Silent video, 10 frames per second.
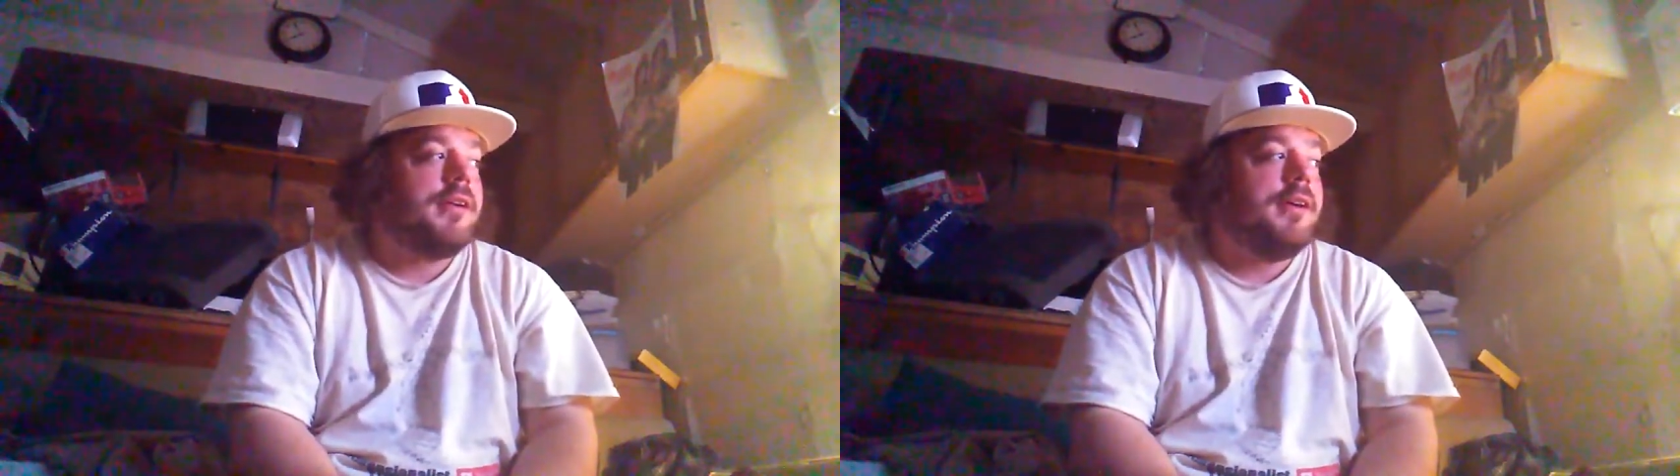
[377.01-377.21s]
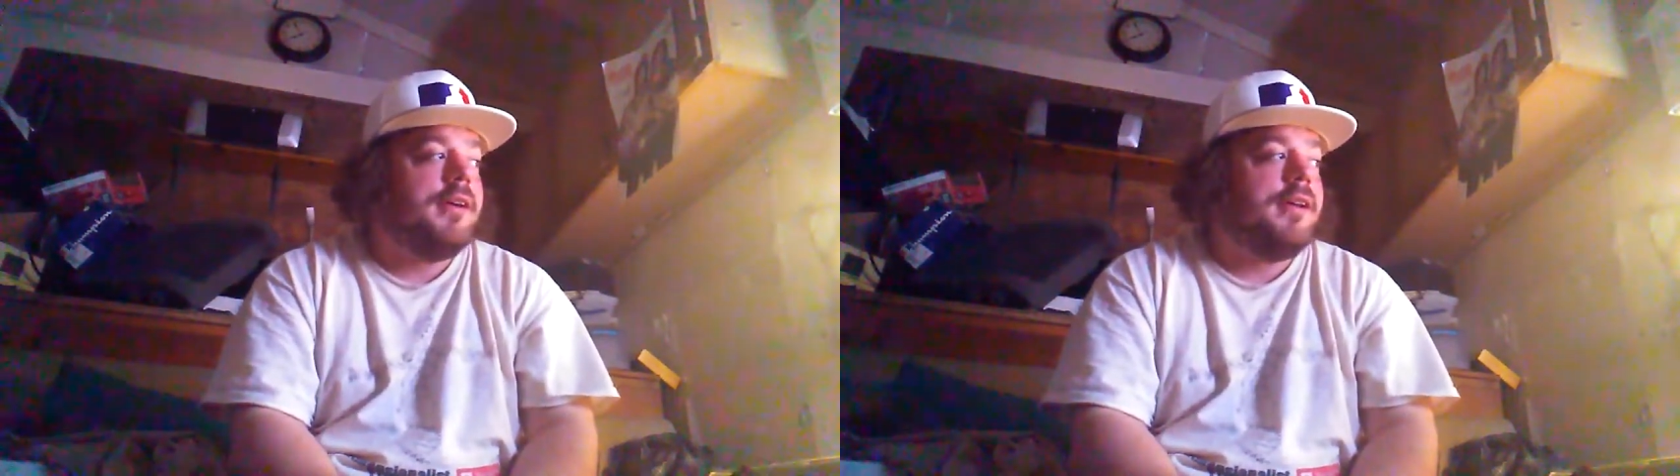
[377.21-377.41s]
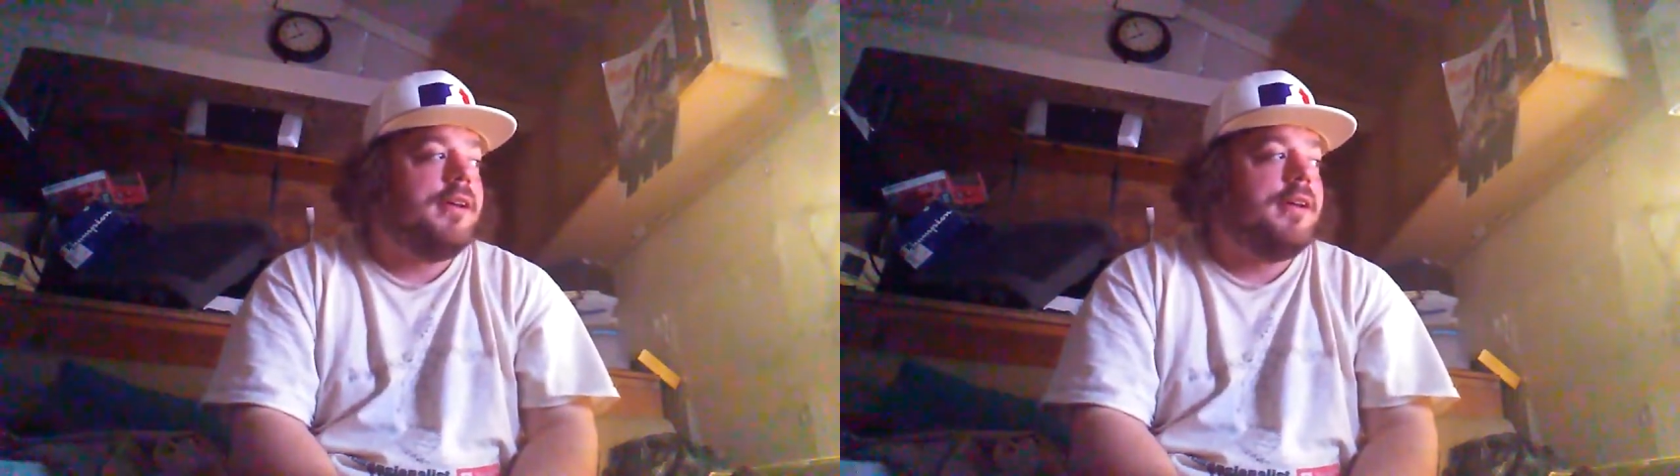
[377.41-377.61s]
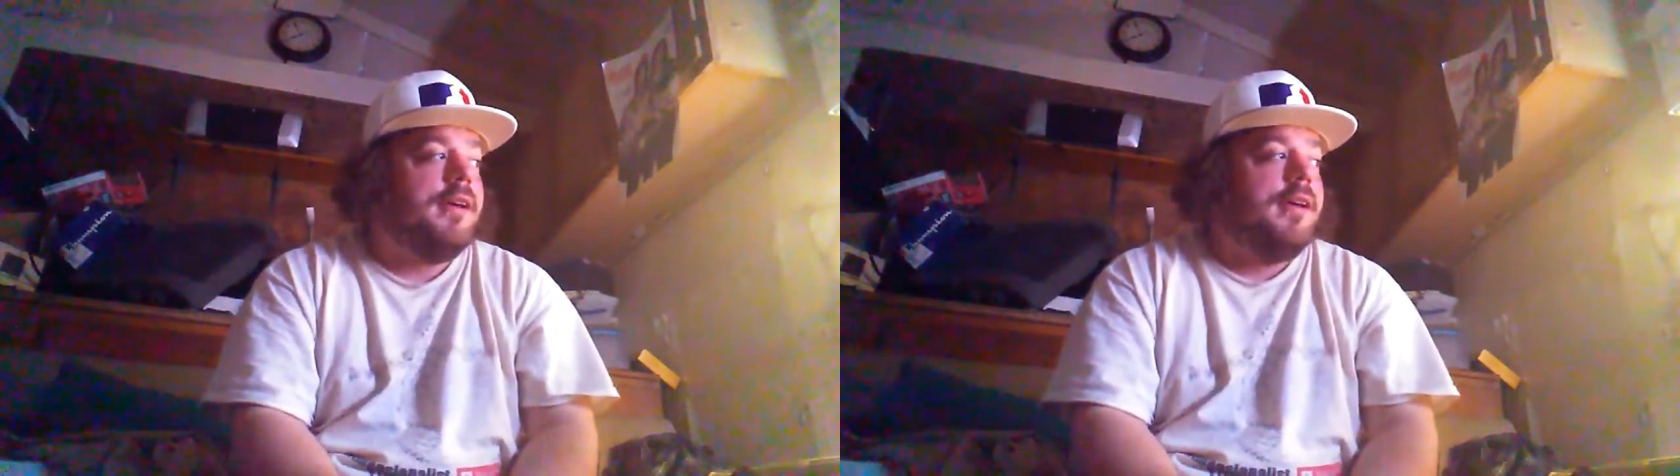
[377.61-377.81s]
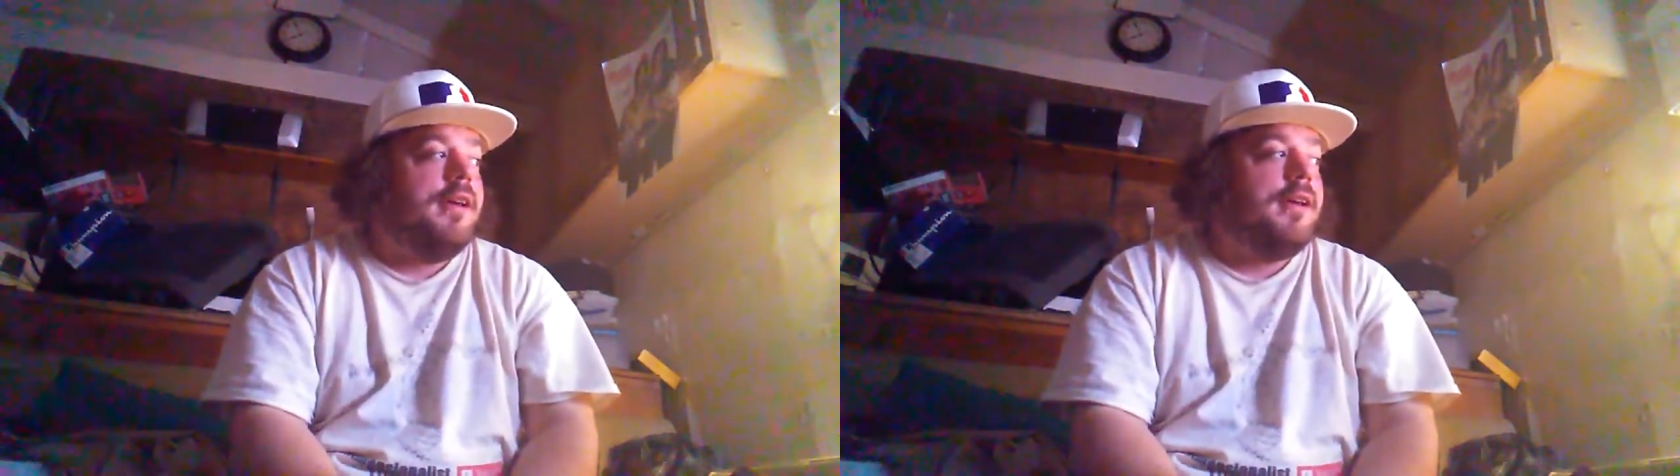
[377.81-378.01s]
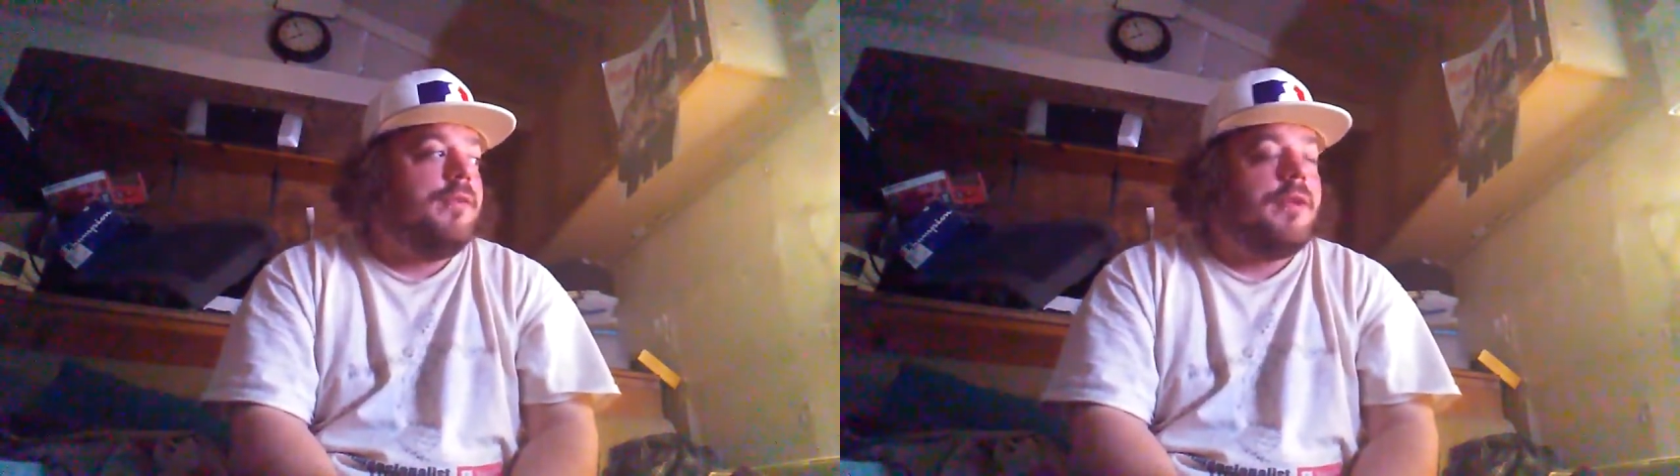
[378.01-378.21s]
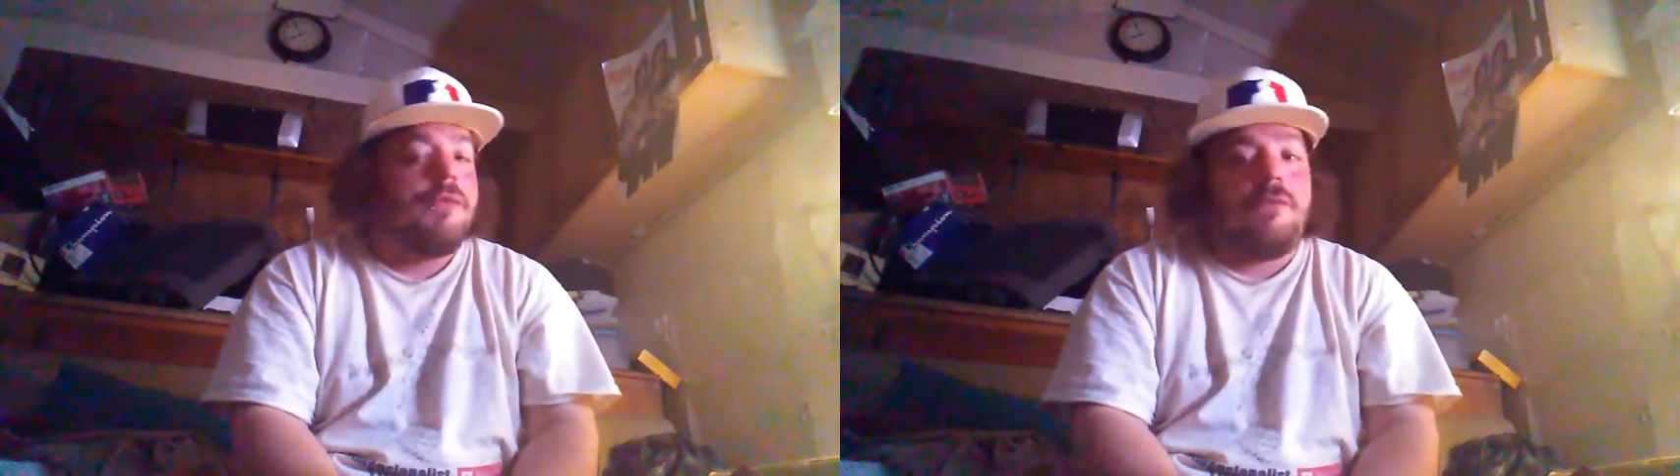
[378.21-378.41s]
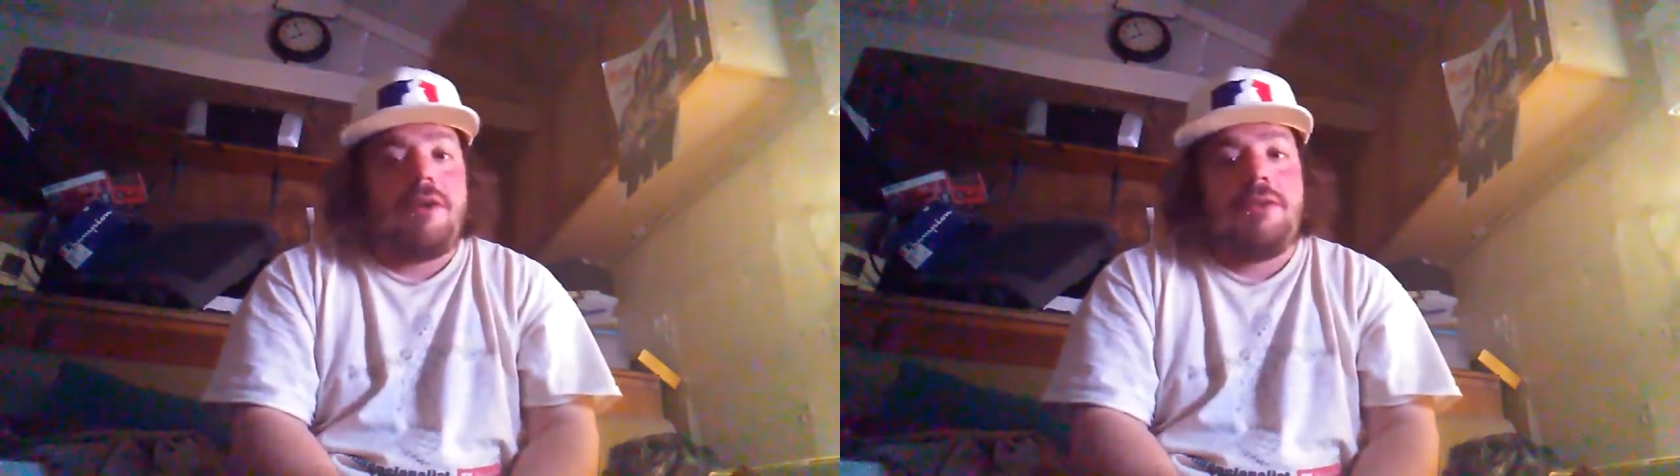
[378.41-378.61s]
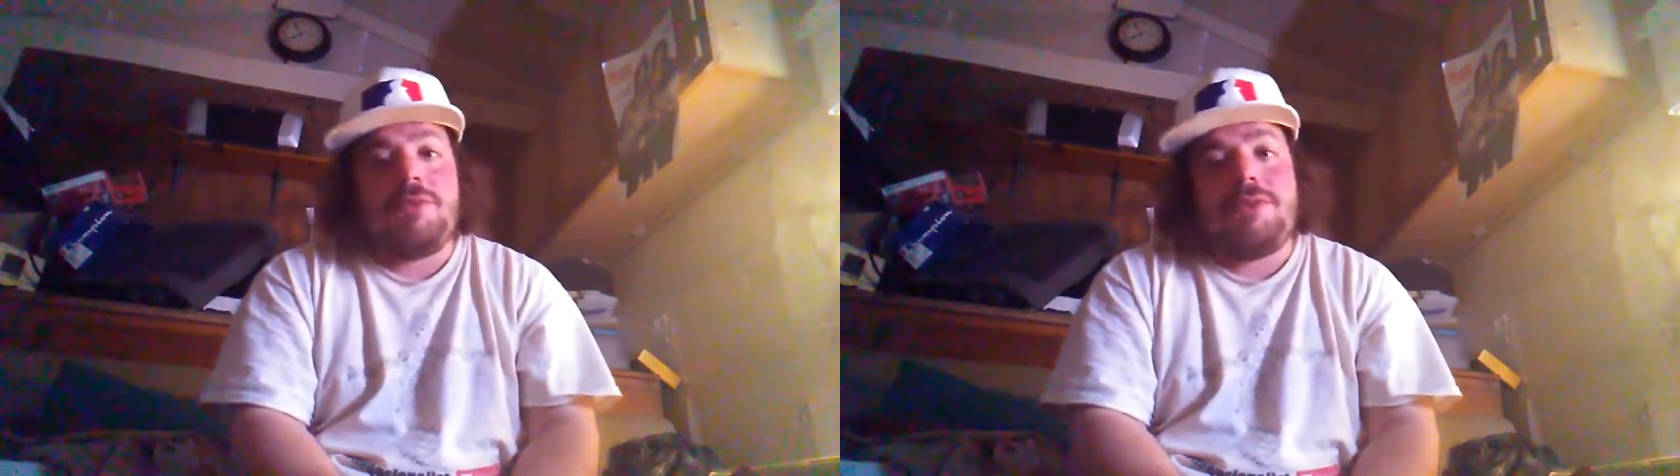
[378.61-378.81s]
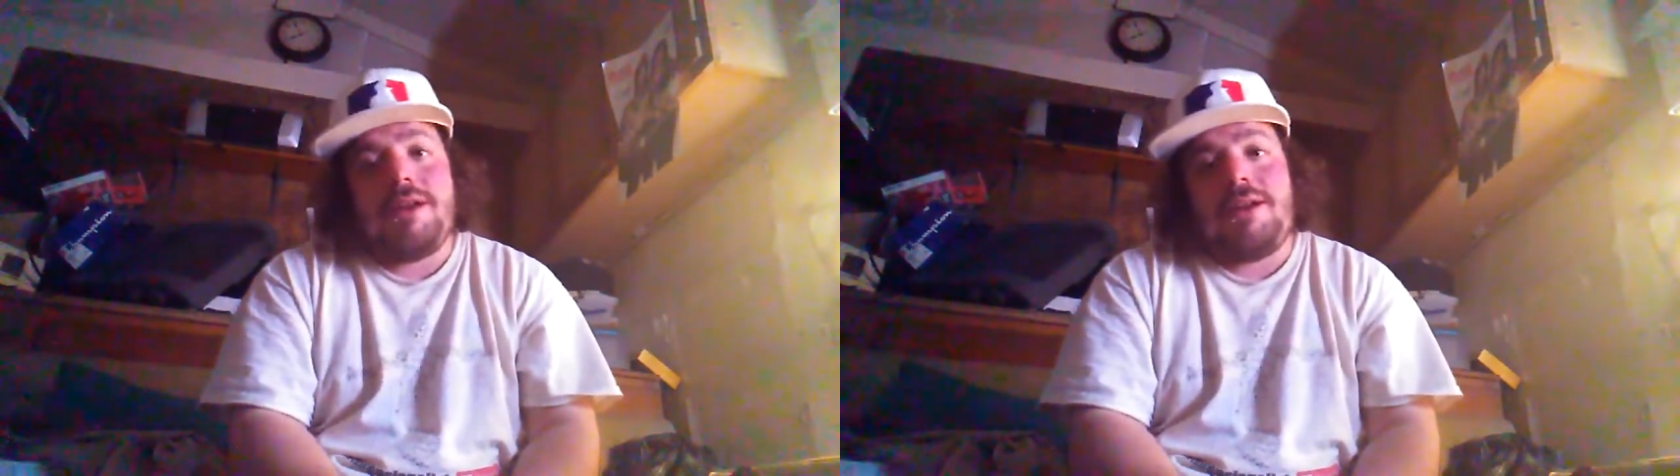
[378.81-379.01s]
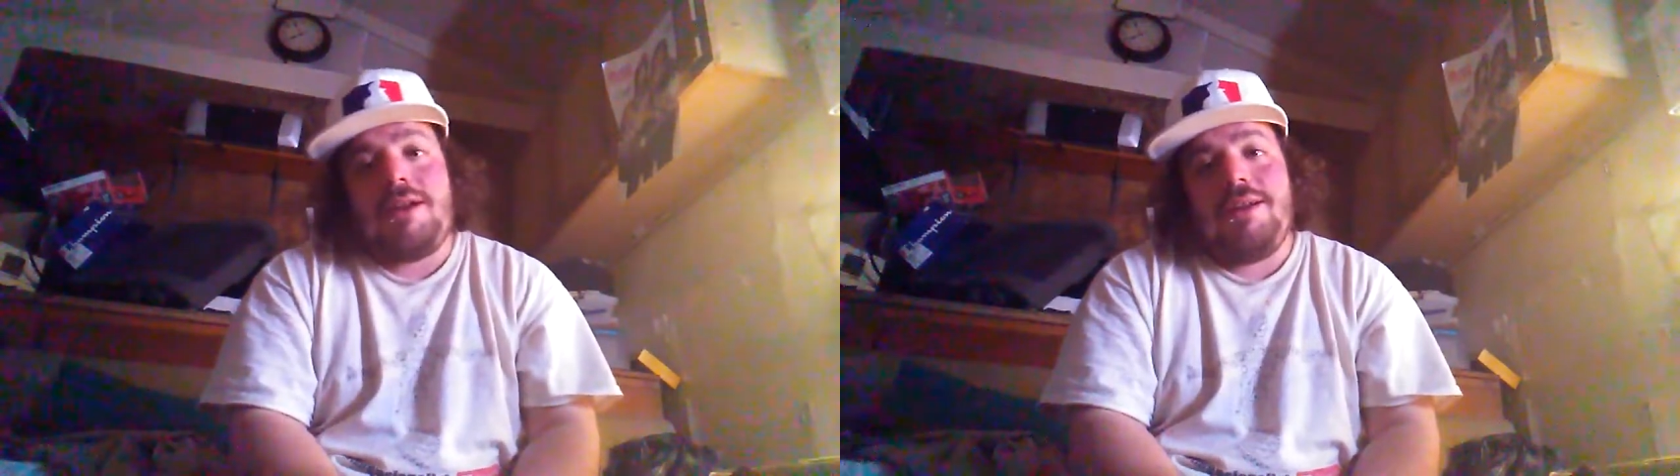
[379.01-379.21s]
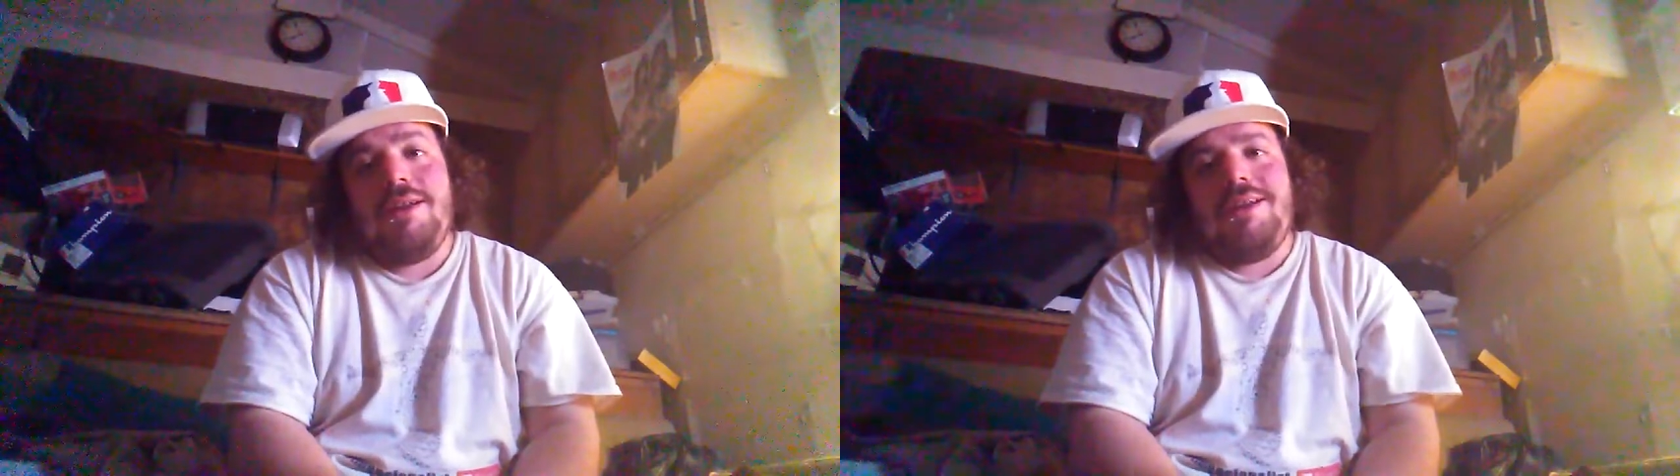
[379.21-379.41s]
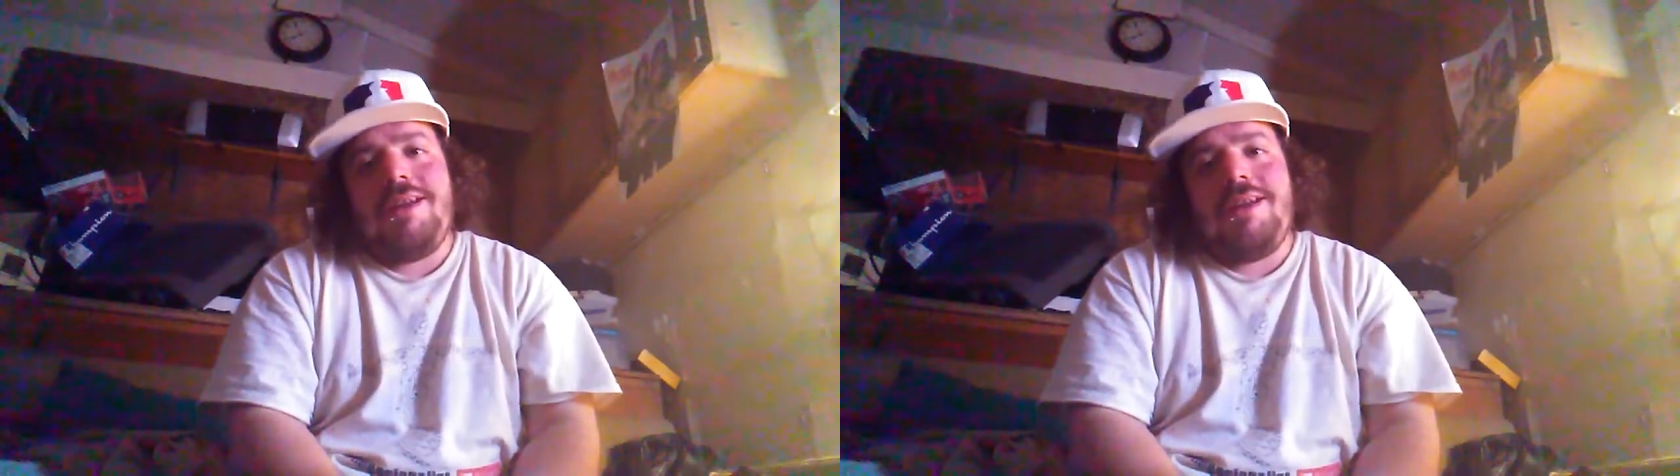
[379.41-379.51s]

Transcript: And and one of her friends was there,